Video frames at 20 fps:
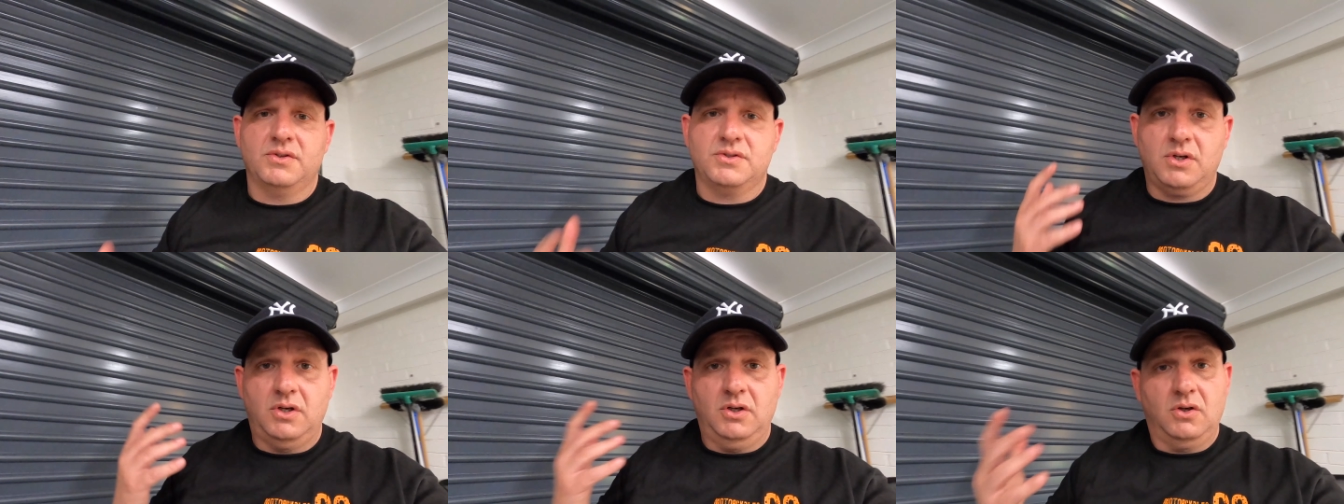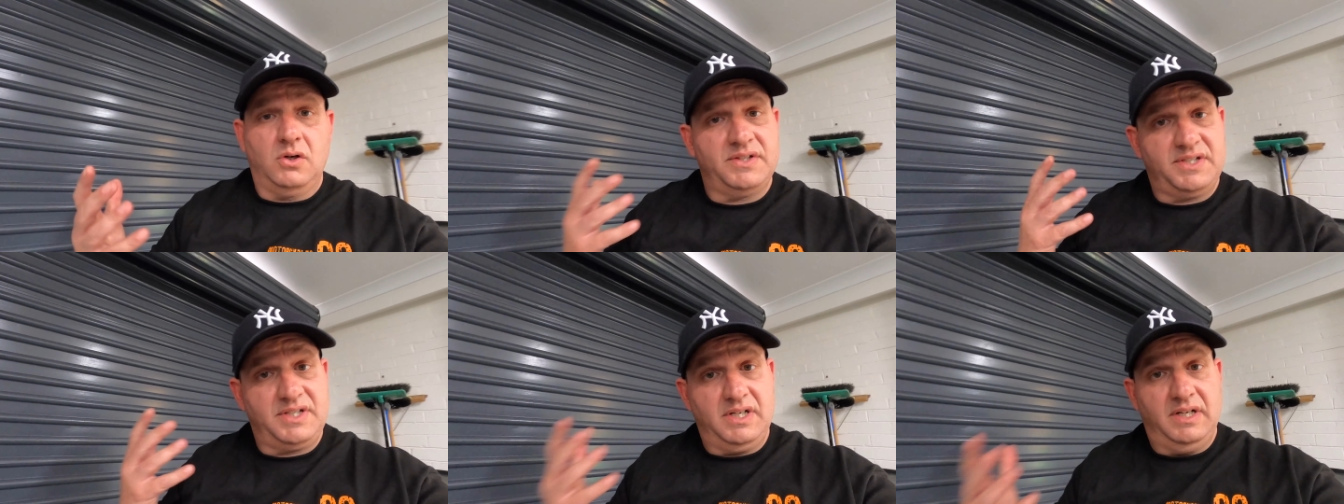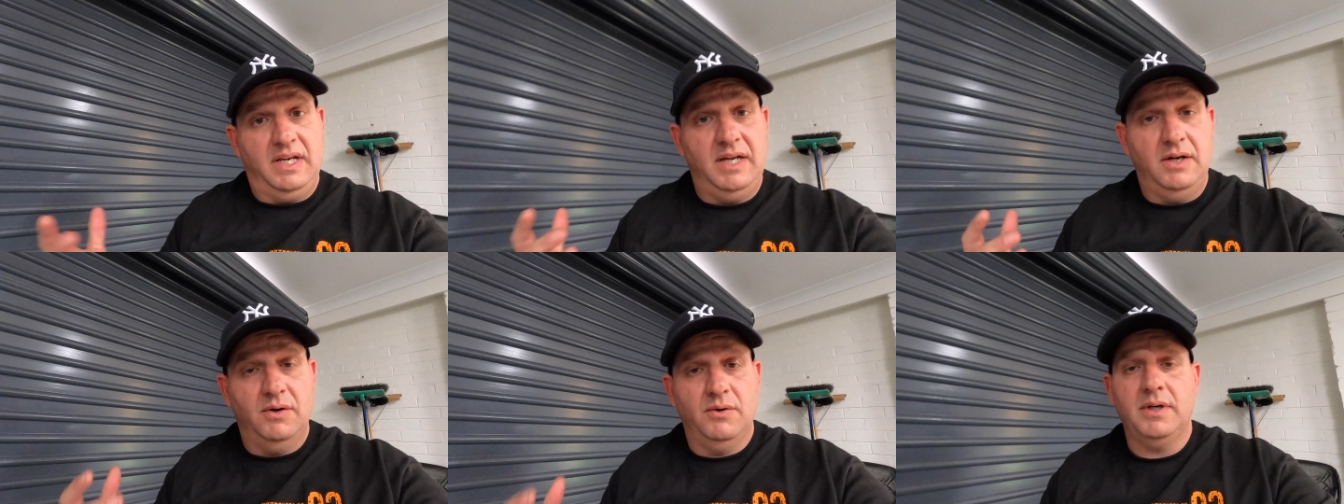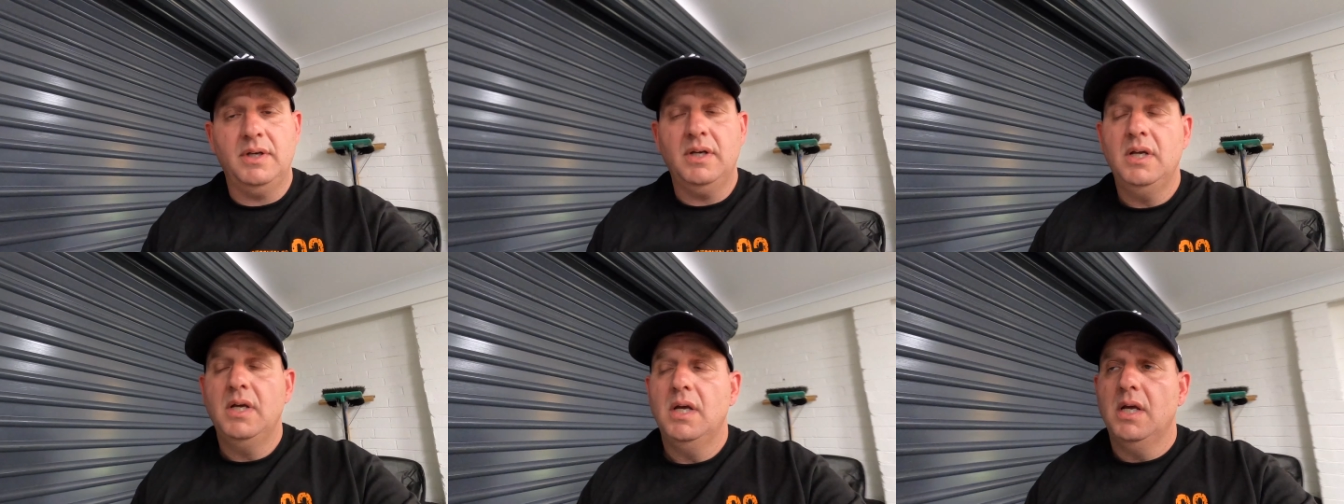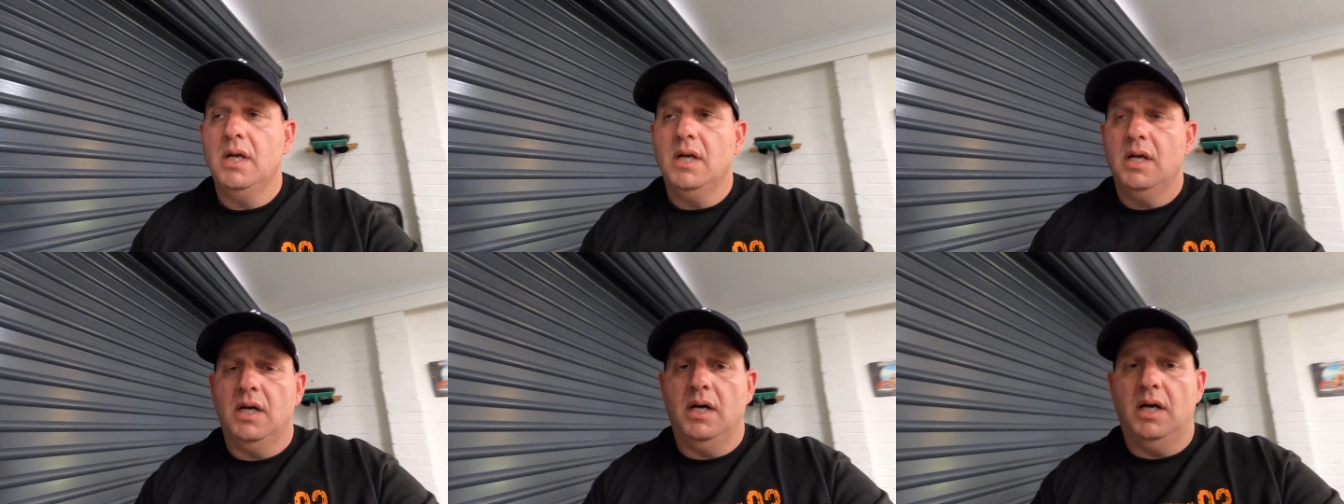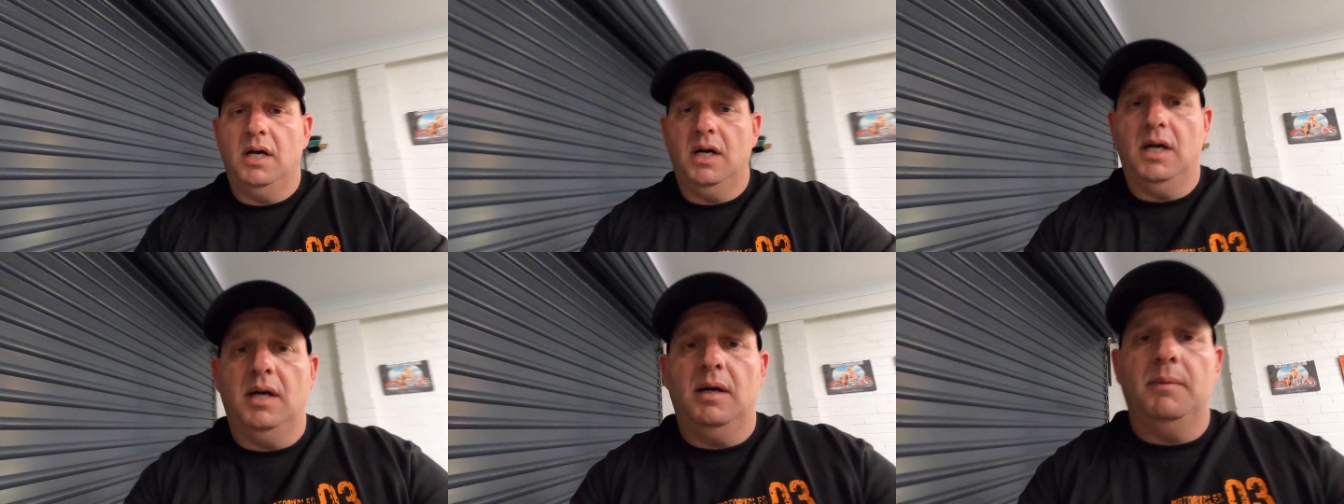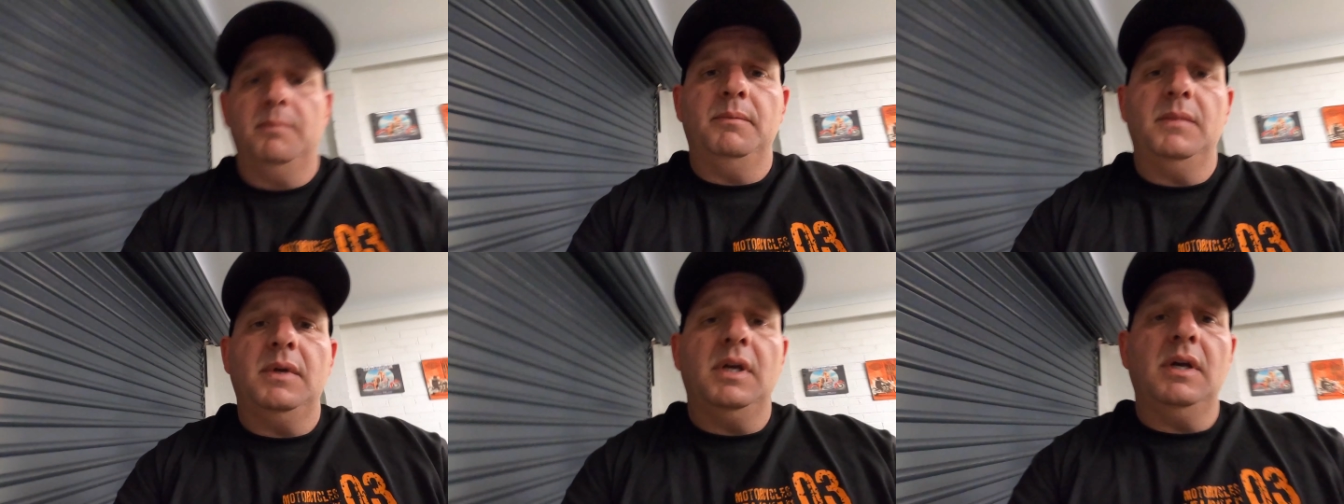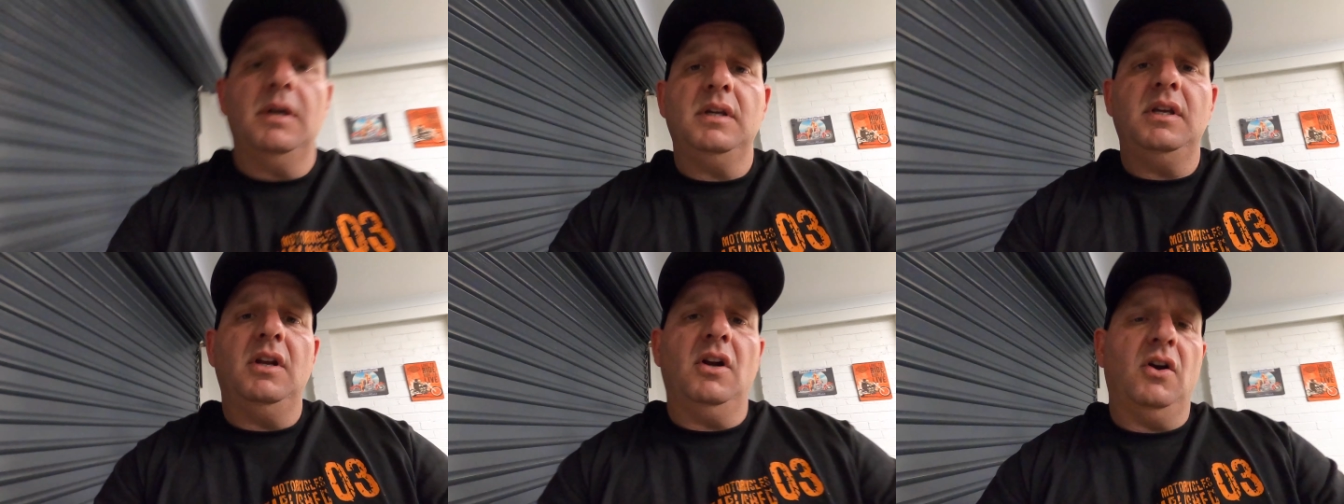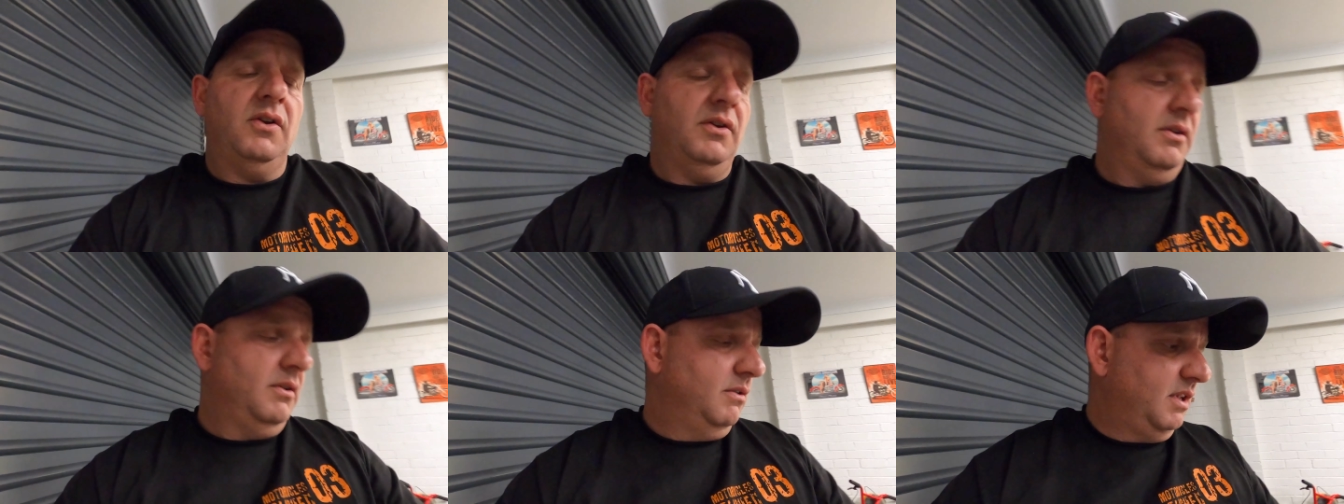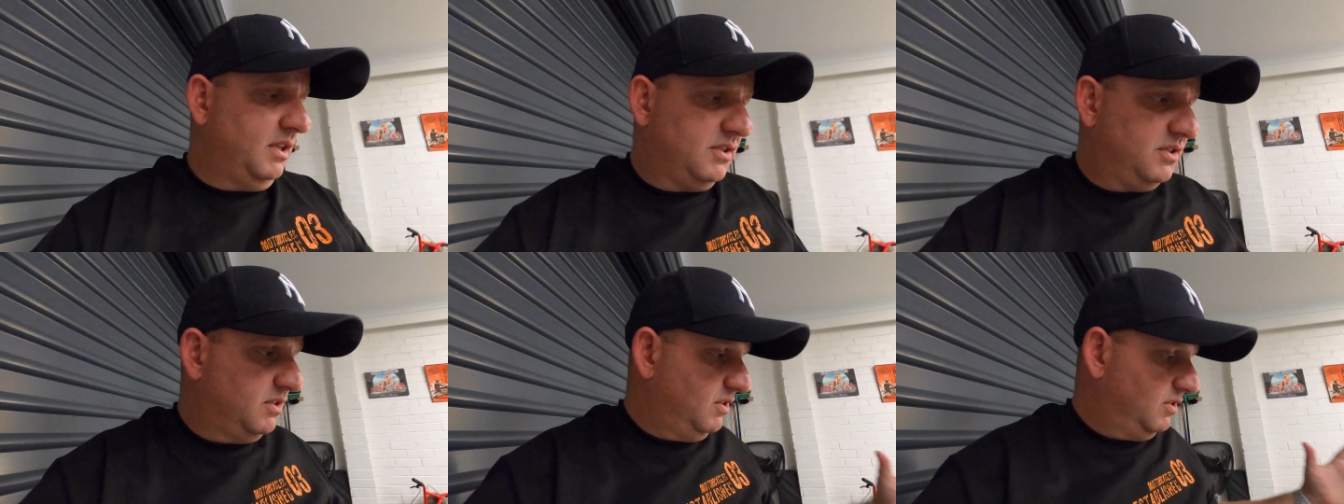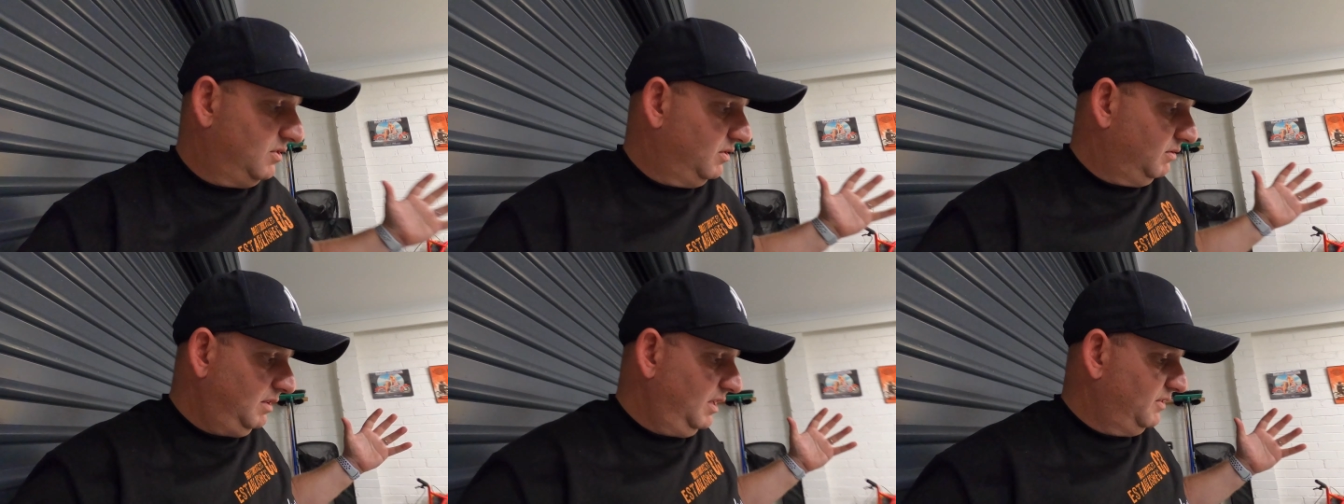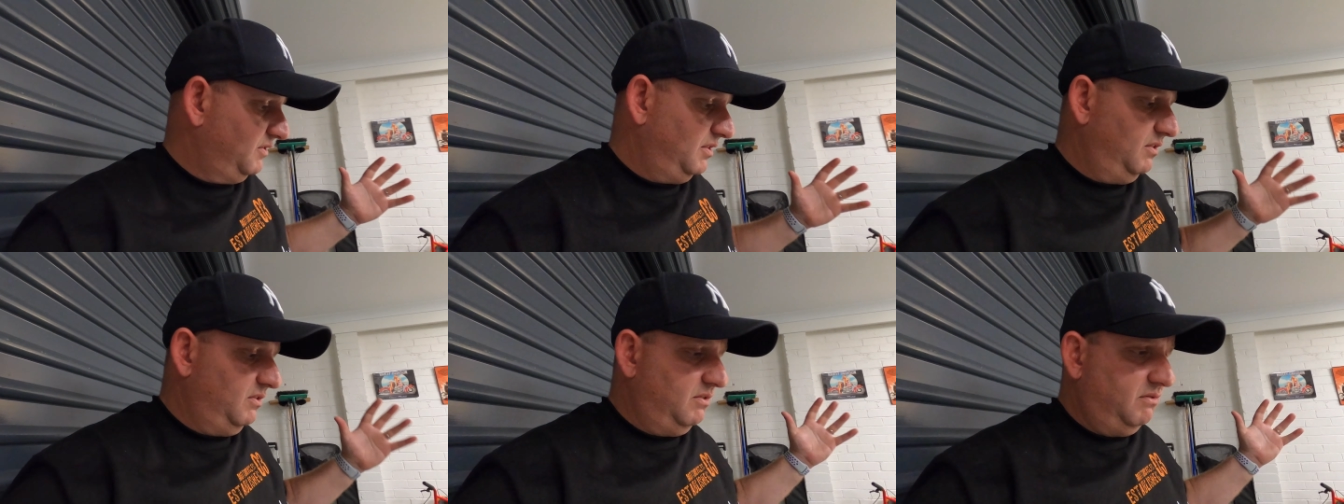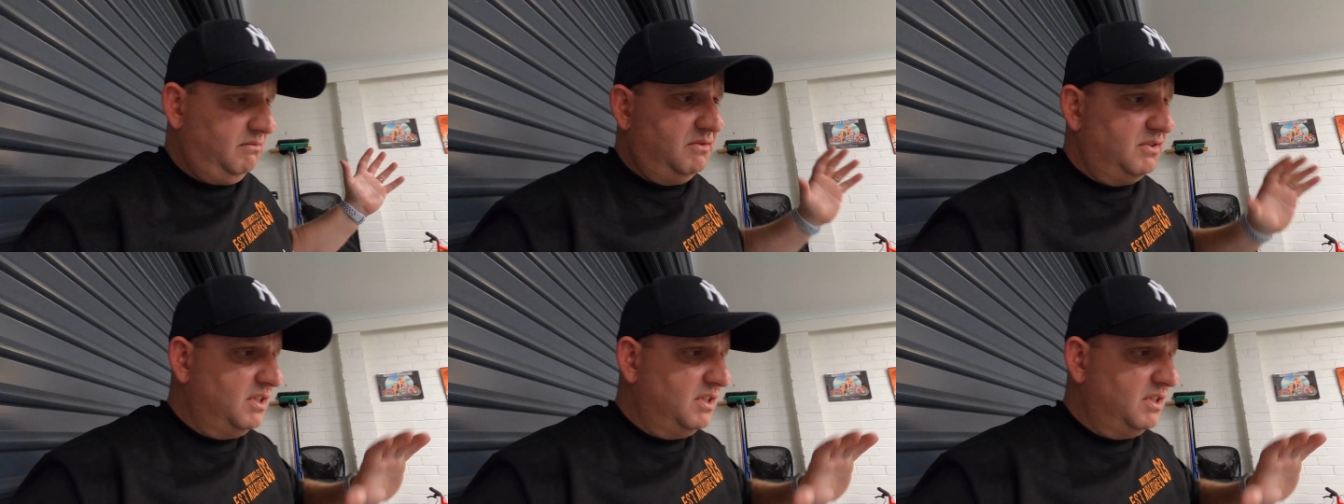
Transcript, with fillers: on so you guys can hear it. Um, you know, that's just, that's it.